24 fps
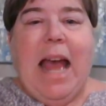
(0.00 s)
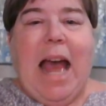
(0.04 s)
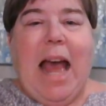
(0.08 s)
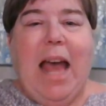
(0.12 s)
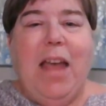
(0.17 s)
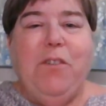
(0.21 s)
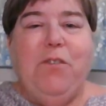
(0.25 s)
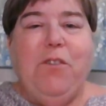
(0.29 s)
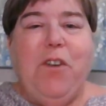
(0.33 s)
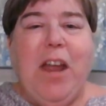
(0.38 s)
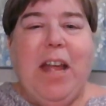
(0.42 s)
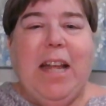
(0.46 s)

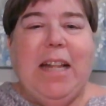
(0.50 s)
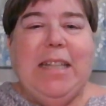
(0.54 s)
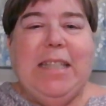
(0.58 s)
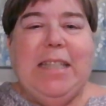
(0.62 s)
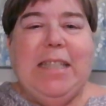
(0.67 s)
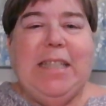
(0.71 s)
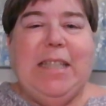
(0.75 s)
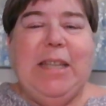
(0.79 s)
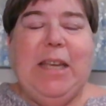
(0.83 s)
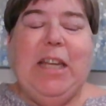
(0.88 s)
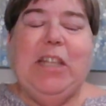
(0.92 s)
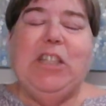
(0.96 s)
Hi,
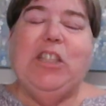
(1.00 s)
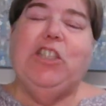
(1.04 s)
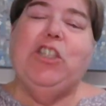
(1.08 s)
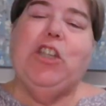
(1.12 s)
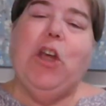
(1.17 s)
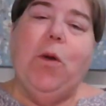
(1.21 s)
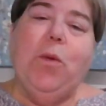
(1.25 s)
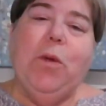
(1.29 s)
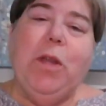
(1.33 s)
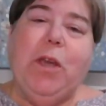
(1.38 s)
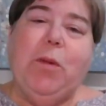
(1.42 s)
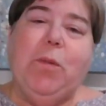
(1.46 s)
friends. It's
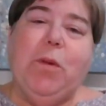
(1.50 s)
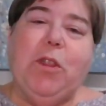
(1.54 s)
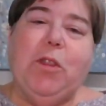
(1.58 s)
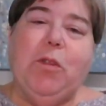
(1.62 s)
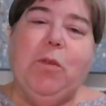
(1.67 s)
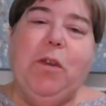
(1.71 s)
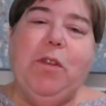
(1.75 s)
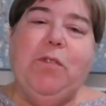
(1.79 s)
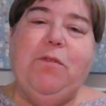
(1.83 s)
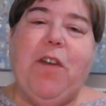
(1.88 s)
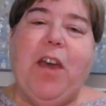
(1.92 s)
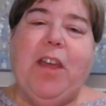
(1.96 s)
Joni with
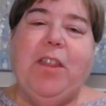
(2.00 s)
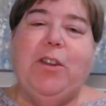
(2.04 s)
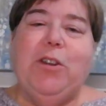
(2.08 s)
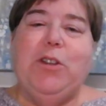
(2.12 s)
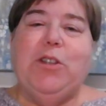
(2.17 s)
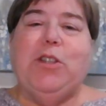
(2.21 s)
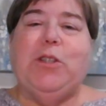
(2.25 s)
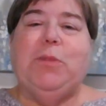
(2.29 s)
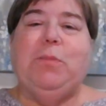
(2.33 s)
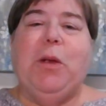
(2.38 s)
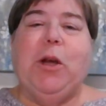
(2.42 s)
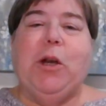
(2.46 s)
Three
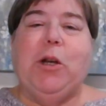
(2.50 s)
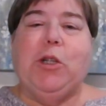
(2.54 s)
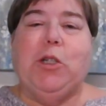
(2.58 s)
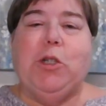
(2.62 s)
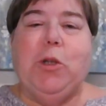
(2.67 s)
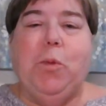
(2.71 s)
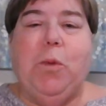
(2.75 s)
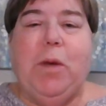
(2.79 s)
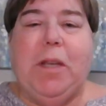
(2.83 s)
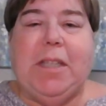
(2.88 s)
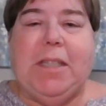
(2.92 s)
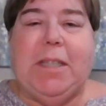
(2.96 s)
Feathers
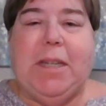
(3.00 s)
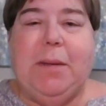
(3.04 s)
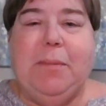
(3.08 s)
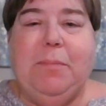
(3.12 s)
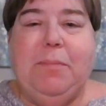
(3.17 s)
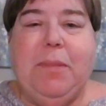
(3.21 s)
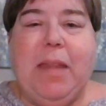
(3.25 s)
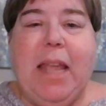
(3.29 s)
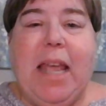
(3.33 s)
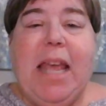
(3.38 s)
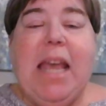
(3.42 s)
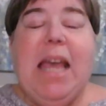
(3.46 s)
Spiritual
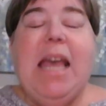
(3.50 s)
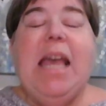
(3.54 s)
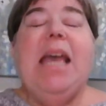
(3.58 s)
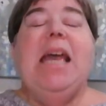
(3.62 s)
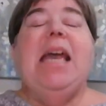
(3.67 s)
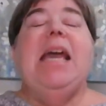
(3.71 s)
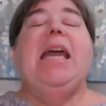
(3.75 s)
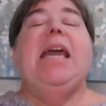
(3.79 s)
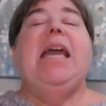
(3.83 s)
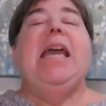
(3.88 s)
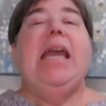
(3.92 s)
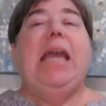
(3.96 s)
Wisdom,
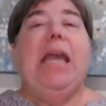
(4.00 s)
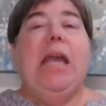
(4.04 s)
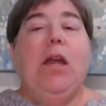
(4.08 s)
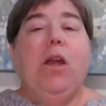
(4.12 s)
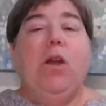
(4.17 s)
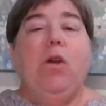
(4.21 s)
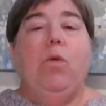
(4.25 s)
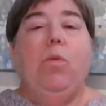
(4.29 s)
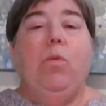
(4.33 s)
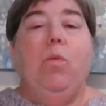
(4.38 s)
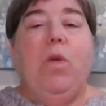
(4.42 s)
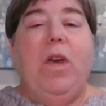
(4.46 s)

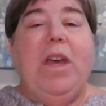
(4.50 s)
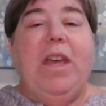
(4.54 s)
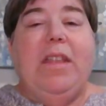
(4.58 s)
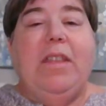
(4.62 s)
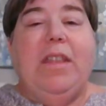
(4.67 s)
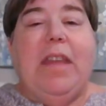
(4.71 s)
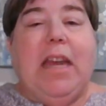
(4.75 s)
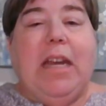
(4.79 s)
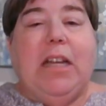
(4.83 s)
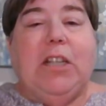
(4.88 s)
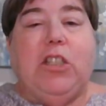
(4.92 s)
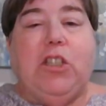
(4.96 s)
here with
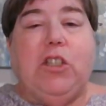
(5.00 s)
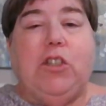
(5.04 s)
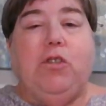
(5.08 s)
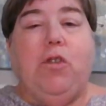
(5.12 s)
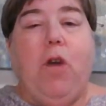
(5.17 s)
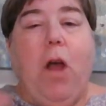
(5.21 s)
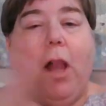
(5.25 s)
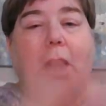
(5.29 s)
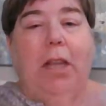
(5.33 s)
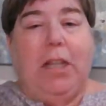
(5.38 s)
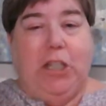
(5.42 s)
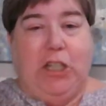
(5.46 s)
an
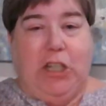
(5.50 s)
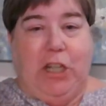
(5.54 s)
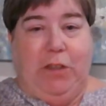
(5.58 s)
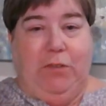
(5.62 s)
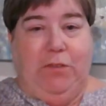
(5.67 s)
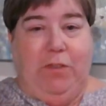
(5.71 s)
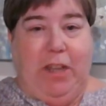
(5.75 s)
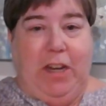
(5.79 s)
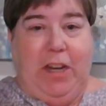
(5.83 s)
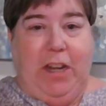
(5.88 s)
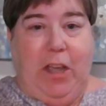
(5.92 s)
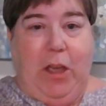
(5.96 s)
astrology
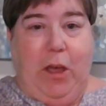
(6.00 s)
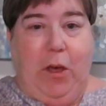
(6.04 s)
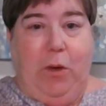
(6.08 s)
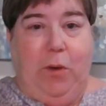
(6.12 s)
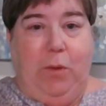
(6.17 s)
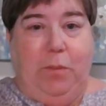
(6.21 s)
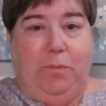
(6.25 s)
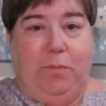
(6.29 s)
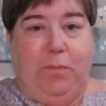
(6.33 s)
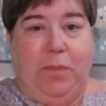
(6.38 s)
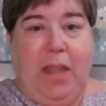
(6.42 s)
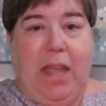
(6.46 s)
video
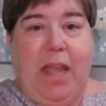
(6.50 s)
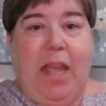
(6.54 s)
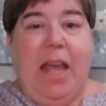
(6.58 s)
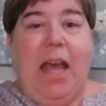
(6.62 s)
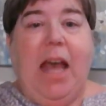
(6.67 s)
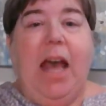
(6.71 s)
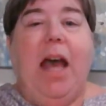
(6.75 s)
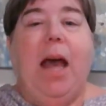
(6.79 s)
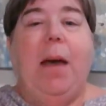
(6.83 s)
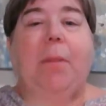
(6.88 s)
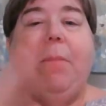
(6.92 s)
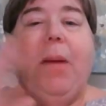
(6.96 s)

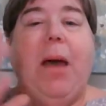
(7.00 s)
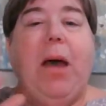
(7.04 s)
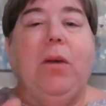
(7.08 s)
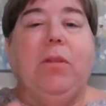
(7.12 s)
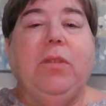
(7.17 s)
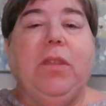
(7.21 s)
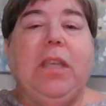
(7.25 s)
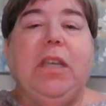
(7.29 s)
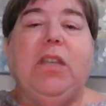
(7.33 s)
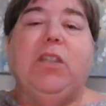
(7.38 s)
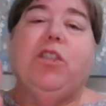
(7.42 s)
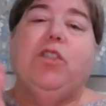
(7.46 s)

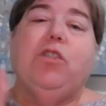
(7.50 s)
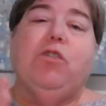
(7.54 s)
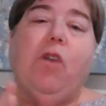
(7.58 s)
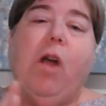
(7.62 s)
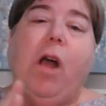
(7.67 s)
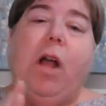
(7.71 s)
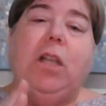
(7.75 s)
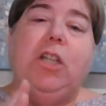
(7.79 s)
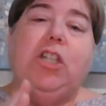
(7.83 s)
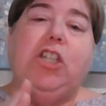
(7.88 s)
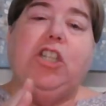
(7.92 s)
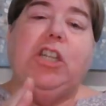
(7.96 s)
about the
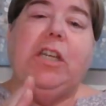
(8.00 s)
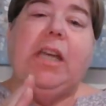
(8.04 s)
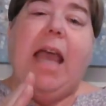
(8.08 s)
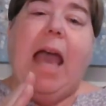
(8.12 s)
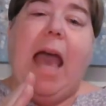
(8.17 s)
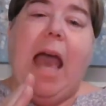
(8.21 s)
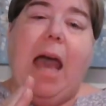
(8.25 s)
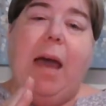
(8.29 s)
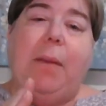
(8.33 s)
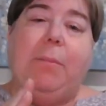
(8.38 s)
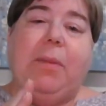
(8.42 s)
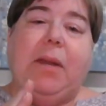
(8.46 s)
astrology
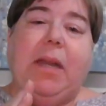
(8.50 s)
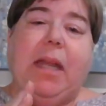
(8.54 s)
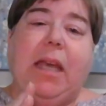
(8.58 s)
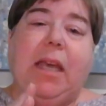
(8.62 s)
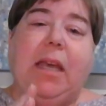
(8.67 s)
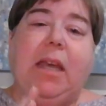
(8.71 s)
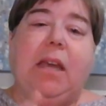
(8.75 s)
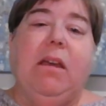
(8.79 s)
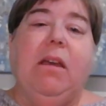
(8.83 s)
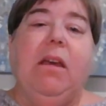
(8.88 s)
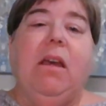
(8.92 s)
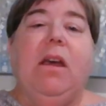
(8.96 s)

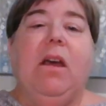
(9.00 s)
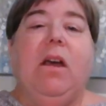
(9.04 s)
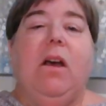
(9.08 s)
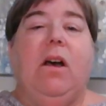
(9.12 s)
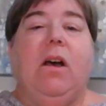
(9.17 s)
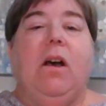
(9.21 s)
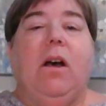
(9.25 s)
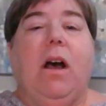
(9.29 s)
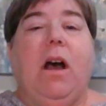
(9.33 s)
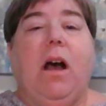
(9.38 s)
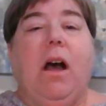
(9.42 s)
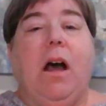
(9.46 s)
happening
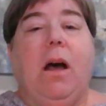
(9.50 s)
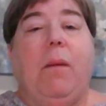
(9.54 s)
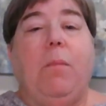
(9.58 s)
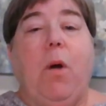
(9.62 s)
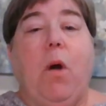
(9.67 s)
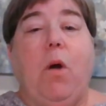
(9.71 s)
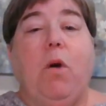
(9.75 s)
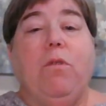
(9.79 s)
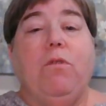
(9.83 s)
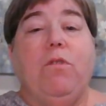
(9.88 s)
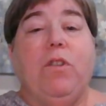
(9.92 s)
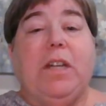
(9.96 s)

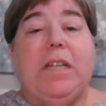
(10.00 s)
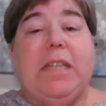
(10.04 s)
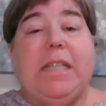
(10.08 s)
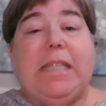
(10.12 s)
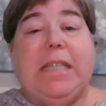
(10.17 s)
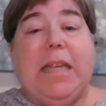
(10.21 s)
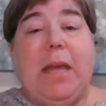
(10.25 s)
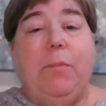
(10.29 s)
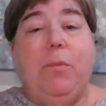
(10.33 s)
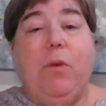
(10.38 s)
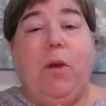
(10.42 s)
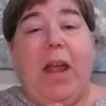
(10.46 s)
over
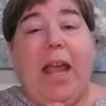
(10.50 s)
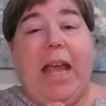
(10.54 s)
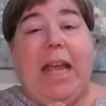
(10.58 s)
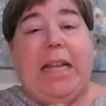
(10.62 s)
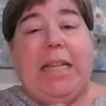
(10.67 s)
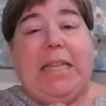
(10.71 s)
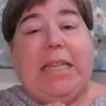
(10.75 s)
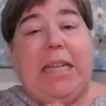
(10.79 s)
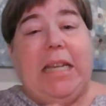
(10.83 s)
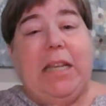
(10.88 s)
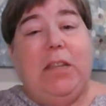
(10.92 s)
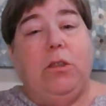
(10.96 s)
December
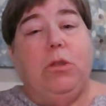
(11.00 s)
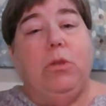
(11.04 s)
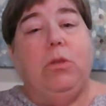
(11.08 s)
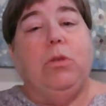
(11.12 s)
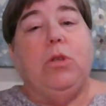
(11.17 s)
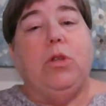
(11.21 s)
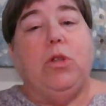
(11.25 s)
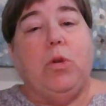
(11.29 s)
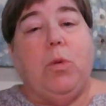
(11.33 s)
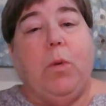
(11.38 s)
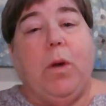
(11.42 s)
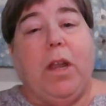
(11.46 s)
18th through
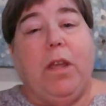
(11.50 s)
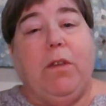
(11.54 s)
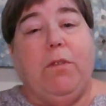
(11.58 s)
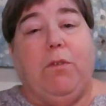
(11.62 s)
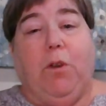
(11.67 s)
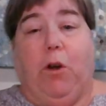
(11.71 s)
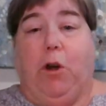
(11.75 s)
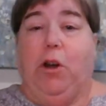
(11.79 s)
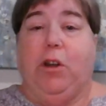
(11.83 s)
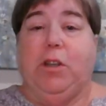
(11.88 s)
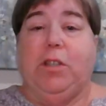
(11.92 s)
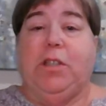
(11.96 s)
the
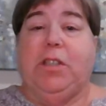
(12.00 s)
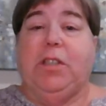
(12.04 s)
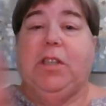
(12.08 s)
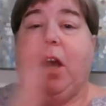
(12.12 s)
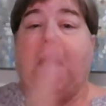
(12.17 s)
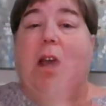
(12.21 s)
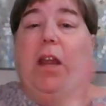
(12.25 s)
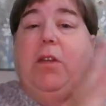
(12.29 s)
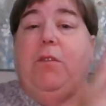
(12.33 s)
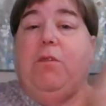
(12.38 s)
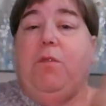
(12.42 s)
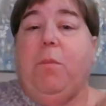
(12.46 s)
21st,
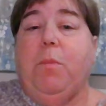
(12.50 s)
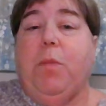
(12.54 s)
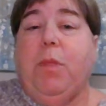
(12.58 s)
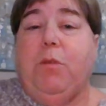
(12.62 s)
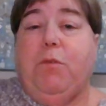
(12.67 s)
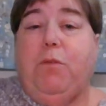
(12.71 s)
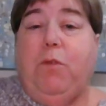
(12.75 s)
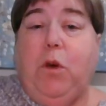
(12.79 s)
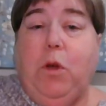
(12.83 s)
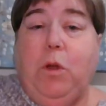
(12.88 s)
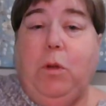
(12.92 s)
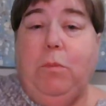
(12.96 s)
starting from the
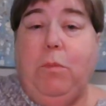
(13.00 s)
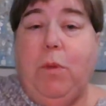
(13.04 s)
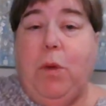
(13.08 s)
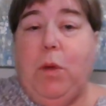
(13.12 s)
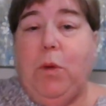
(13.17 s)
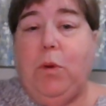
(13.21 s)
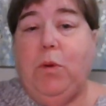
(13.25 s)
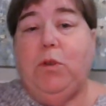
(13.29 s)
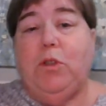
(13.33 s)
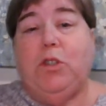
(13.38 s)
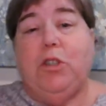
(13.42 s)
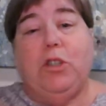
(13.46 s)
full
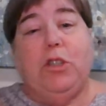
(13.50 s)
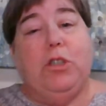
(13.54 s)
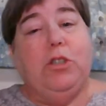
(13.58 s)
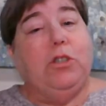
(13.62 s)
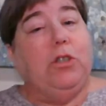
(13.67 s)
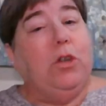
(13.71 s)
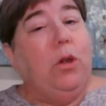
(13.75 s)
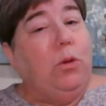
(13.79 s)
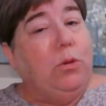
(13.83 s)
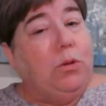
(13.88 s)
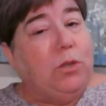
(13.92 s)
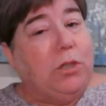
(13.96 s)
moon to the
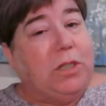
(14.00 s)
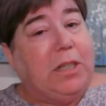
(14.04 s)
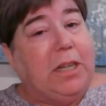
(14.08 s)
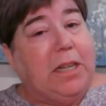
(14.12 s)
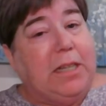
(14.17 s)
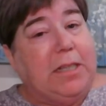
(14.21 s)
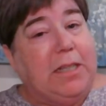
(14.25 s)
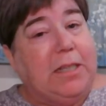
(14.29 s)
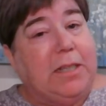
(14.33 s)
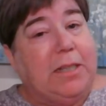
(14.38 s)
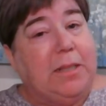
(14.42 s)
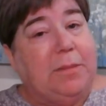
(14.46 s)

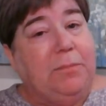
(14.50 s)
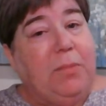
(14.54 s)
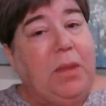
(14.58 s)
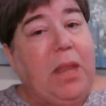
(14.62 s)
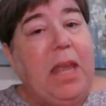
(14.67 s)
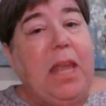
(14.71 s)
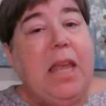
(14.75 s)
solstice.